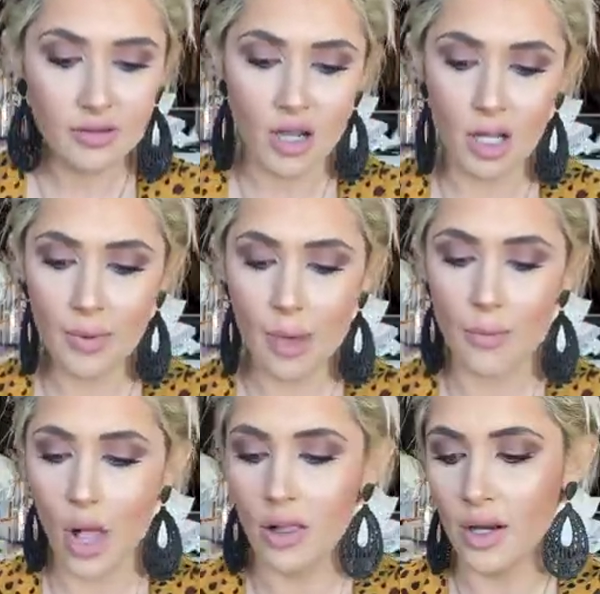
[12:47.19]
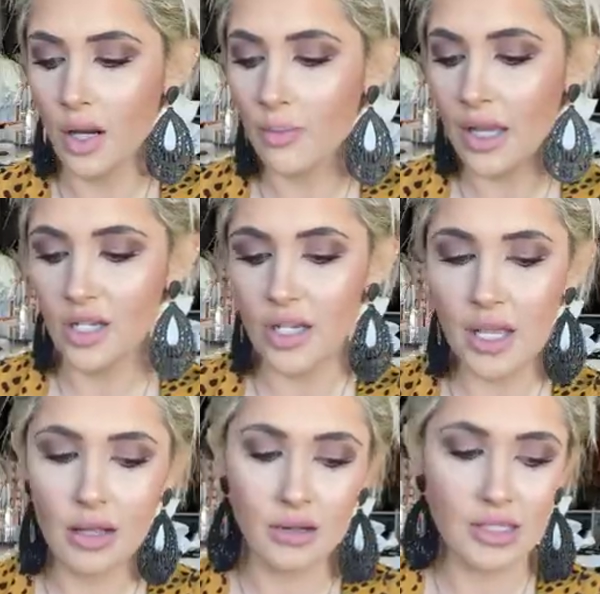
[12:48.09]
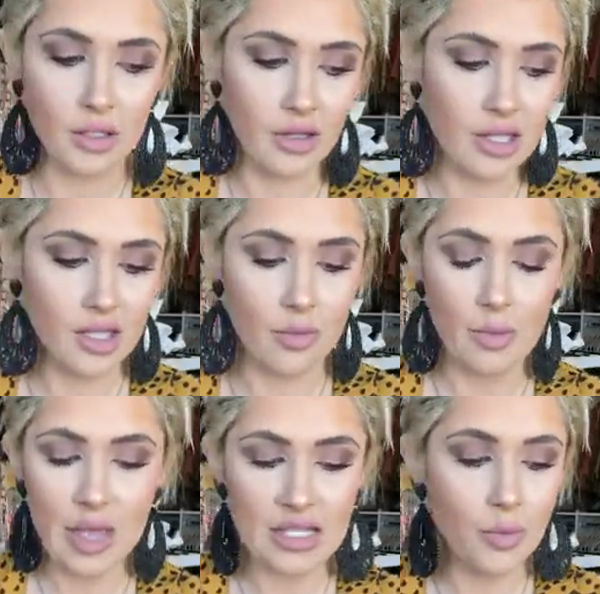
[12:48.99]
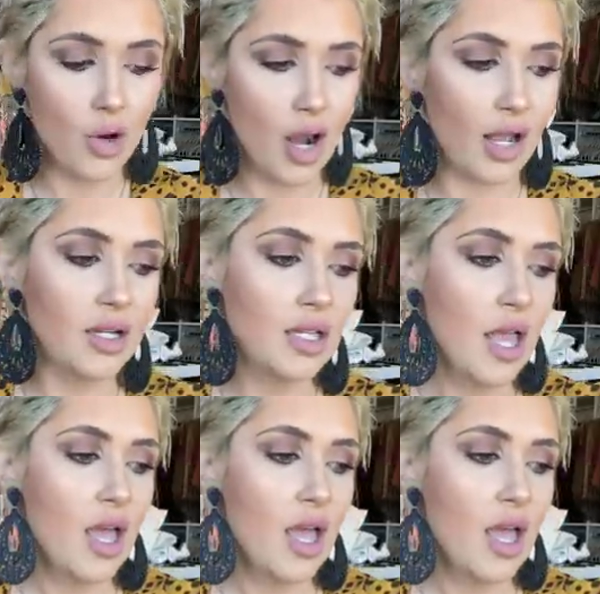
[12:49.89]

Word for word: Talk about balling on a budget and still getting some amazing product.